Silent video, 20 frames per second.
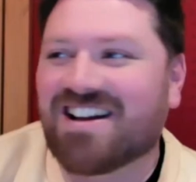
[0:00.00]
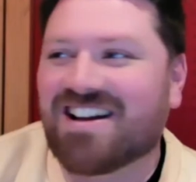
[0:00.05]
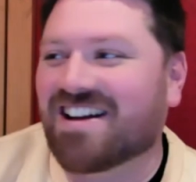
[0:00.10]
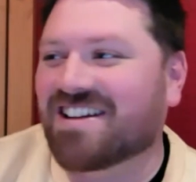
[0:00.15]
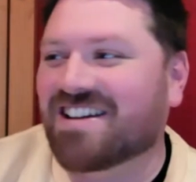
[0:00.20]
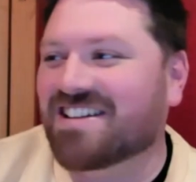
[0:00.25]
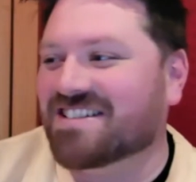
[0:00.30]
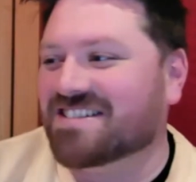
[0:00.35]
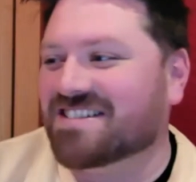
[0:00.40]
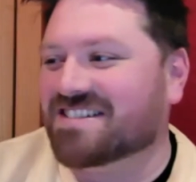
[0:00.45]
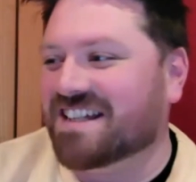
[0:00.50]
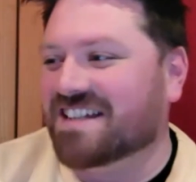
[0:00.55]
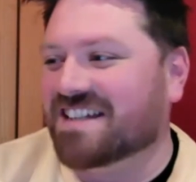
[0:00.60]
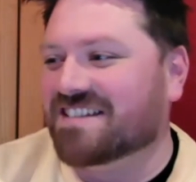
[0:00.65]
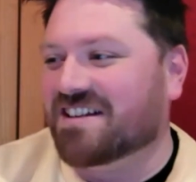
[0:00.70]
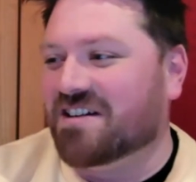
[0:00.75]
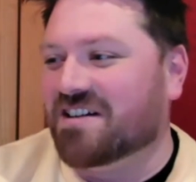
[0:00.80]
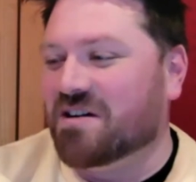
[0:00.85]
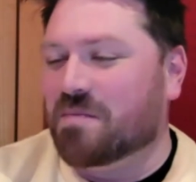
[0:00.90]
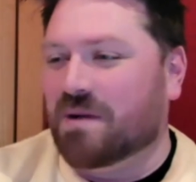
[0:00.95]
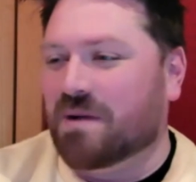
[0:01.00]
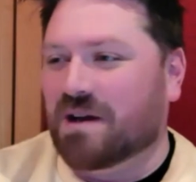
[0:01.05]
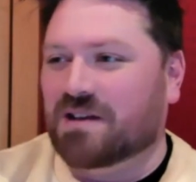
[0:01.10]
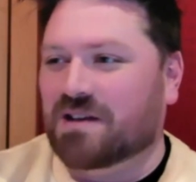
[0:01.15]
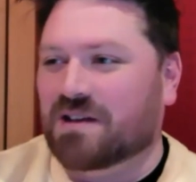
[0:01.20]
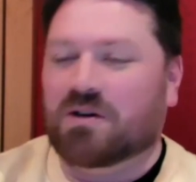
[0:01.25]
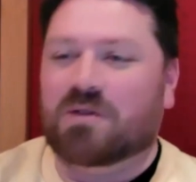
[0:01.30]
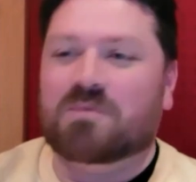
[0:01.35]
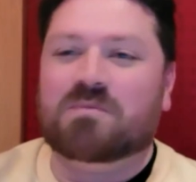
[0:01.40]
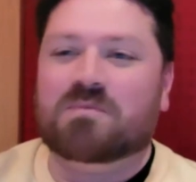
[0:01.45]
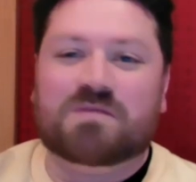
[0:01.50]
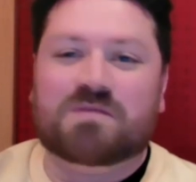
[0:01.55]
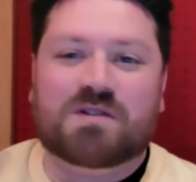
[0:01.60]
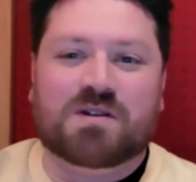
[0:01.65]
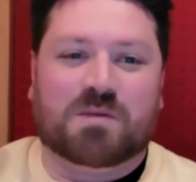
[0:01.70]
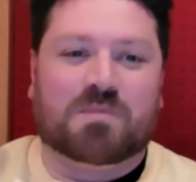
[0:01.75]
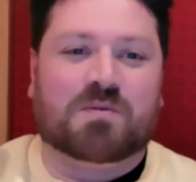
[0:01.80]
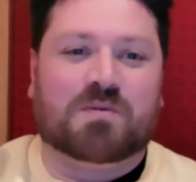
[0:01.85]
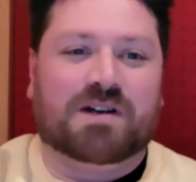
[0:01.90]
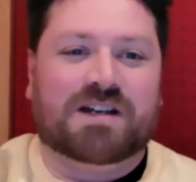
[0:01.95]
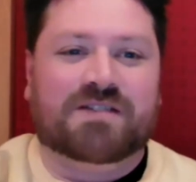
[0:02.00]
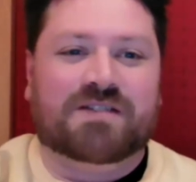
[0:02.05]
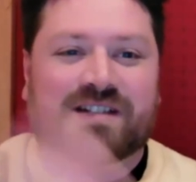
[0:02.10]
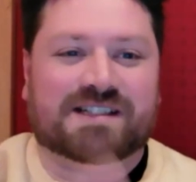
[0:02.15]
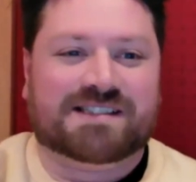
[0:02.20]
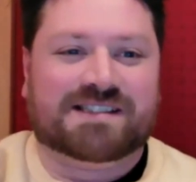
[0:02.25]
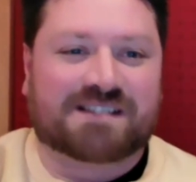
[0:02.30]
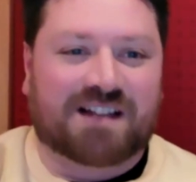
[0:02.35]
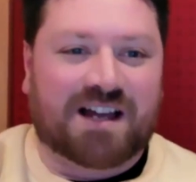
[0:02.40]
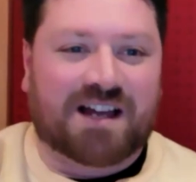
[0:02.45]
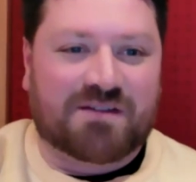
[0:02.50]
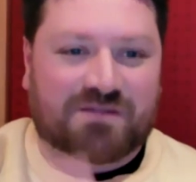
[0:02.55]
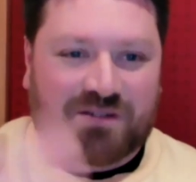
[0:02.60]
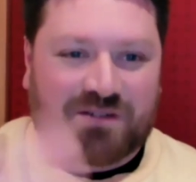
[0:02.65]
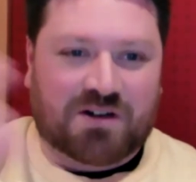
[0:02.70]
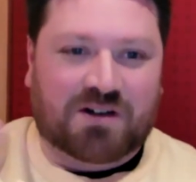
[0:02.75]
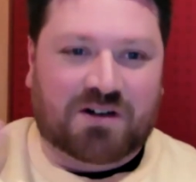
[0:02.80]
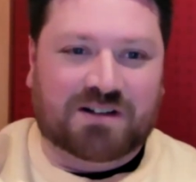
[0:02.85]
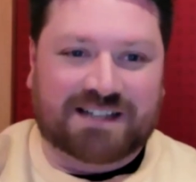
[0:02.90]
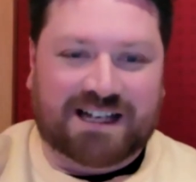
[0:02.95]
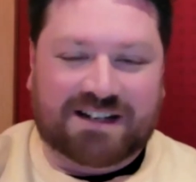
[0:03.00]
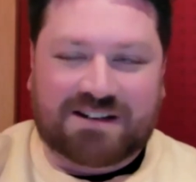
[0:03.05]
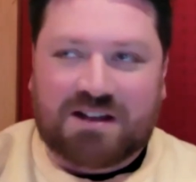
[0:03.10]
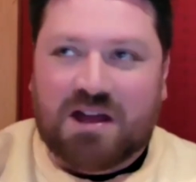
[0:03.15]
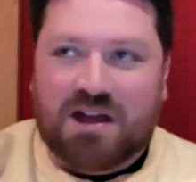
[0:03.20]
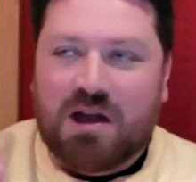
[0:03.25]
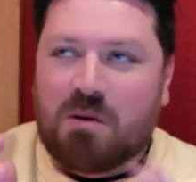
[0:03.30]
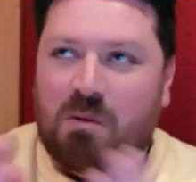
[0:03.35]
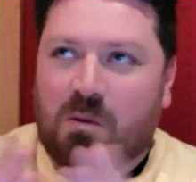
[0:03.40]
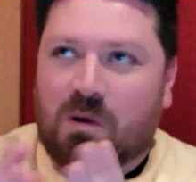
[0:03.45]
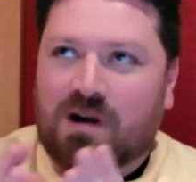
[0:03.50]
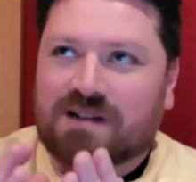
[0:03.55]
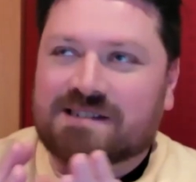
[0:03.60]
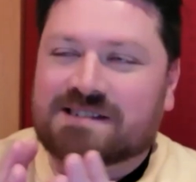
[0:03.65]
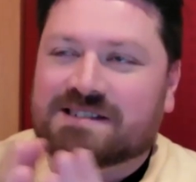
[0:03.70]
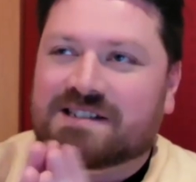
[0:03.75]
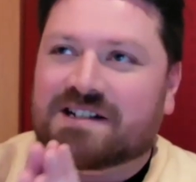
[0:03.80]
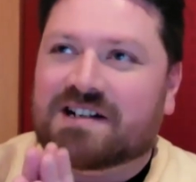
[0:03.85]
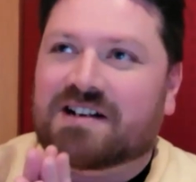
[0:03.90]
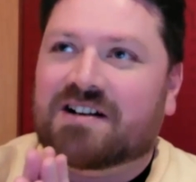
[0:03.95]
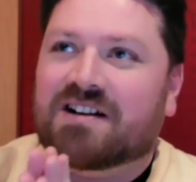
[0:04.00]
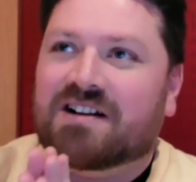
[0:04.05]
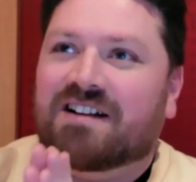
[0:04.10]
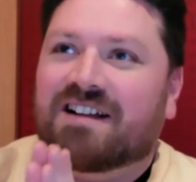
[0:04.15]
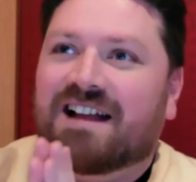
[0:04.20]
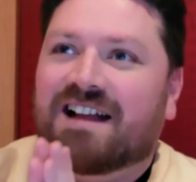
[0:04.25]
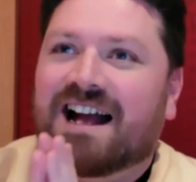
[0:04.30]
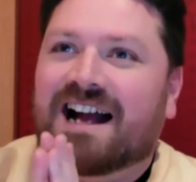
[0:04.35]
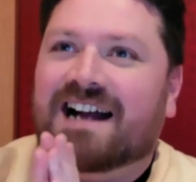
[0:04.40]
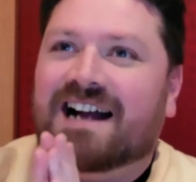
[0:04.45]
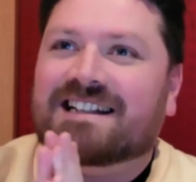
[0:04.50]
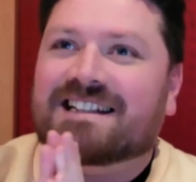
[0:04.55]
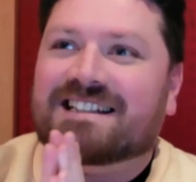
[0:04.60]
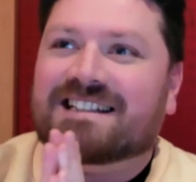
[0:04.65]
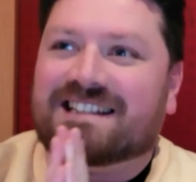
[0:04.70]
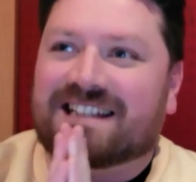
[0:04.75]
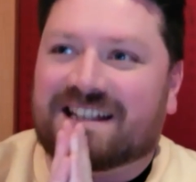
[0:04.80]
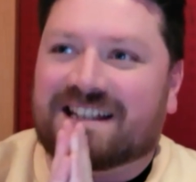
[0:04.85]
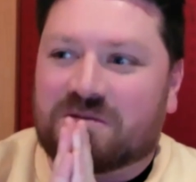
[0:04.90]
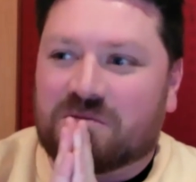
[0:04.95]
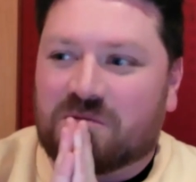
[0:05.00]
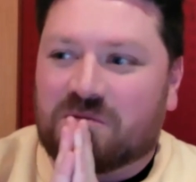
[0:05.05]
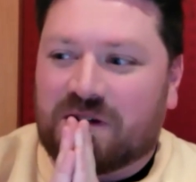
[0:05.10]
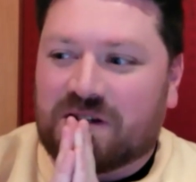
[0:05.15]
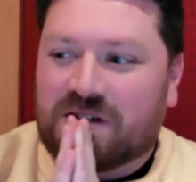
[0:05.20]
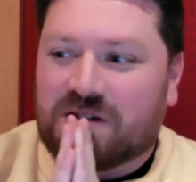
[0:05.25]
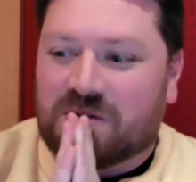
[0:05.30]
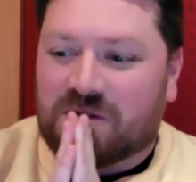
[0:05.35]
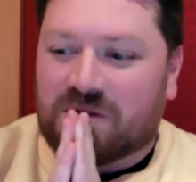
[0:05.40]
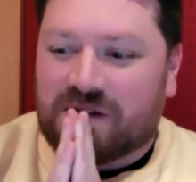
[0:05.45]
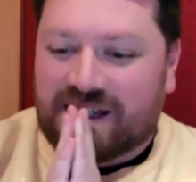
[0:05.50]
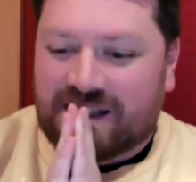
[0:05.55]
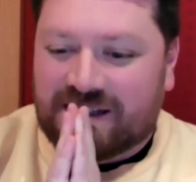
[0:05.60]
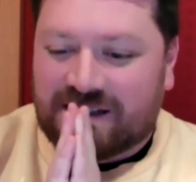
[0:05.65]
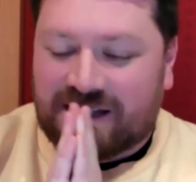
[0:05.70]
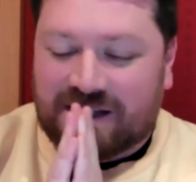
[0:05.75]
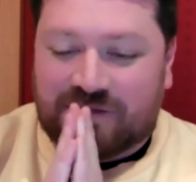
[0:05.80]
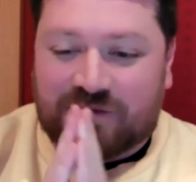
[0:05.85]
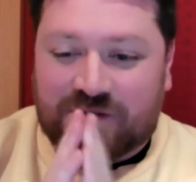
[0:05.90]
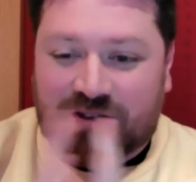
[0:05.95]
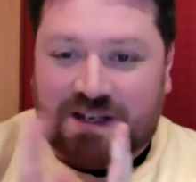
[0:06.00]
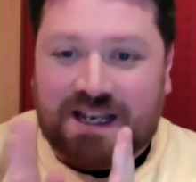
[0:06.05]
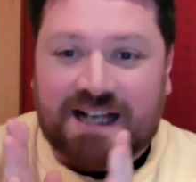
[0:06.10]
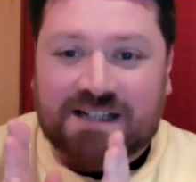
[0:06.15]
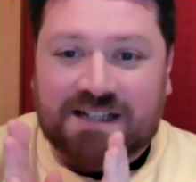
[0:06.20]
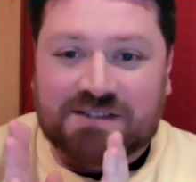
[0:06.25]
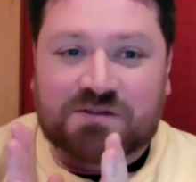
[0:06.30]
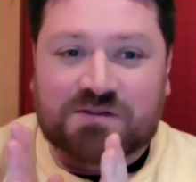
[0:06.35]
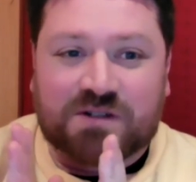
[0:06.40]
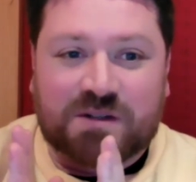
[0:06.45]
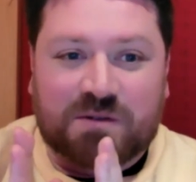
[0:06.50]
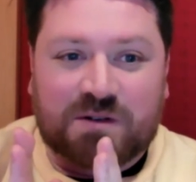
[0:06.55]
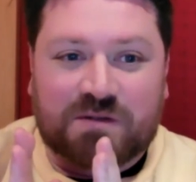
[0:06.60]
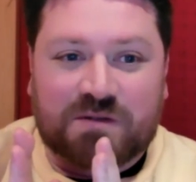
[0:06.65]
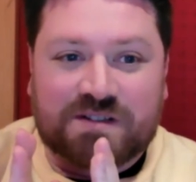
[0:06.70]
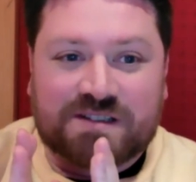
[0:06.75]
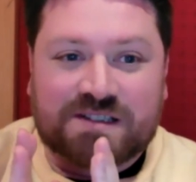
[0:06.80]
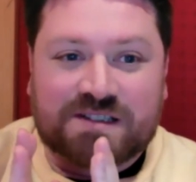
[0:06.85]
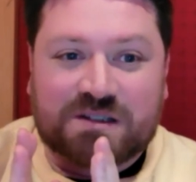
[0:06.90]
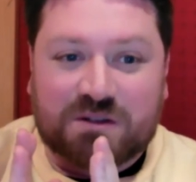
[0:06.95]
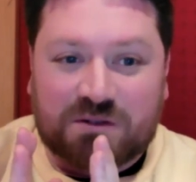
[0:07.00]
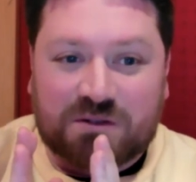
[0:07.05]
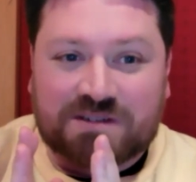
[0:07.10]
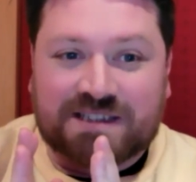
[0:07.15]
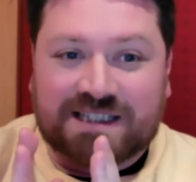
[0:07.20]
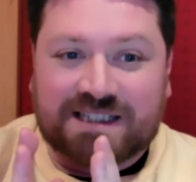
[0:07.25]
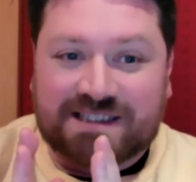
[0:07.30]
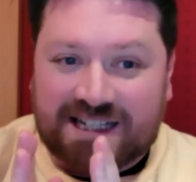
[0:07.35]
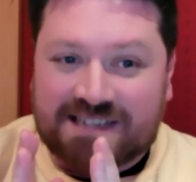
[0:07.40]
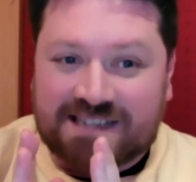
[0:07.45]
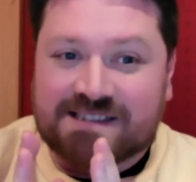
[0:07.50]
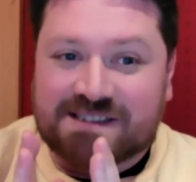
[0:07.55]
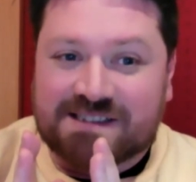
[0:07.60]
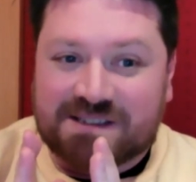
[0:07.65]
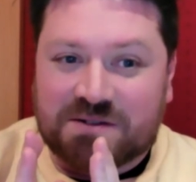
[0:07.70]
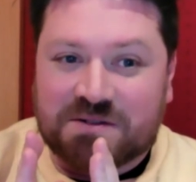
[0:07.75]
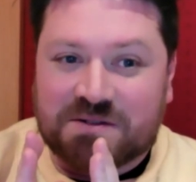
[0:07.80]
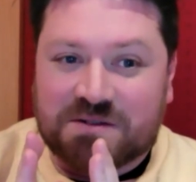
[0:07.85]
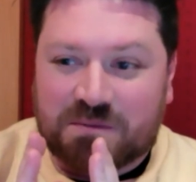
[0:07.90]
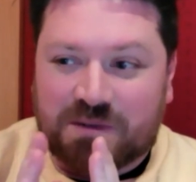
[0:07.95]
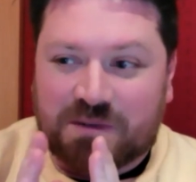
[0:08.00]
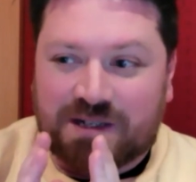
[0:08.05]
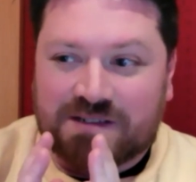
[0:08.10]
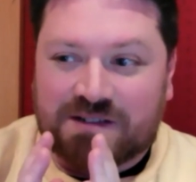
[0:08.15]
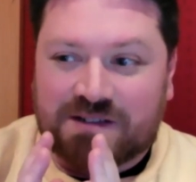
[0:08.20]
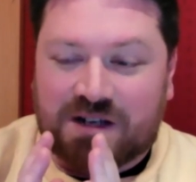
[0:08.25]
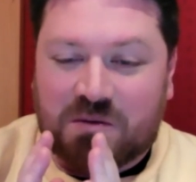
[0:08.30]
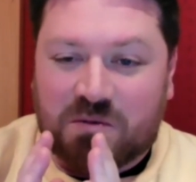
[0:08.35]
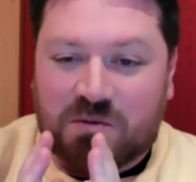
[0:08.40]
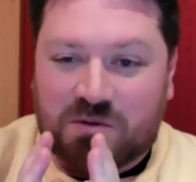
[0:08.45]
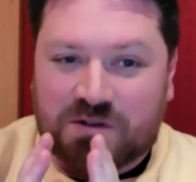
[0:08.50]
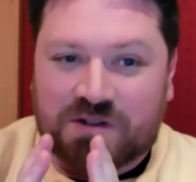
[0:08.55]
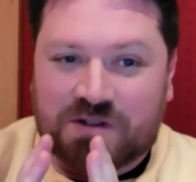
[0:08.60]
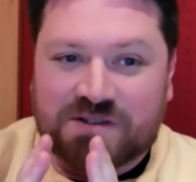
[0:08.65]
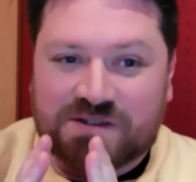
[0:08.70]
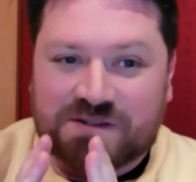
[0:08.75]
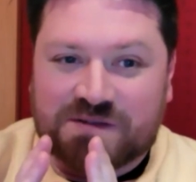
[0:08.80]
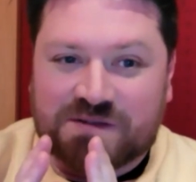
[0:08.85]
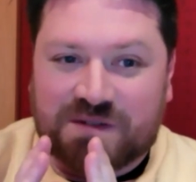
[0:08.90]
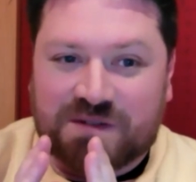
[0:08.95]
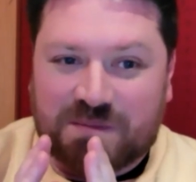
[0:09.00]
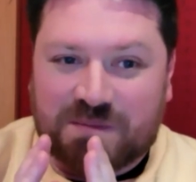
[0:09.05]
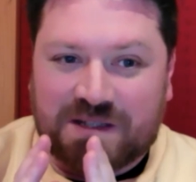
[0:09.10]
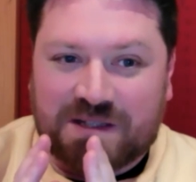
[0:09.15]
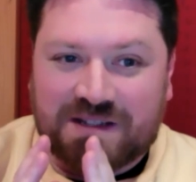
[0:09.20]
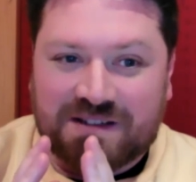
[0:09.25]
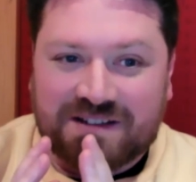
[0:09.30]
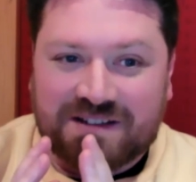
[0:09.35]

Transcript: You said there about, your previous life and all that. Was there anything when you were in, like, for the last 3 movies, looked at that suit and went, I wonder, does it fit me?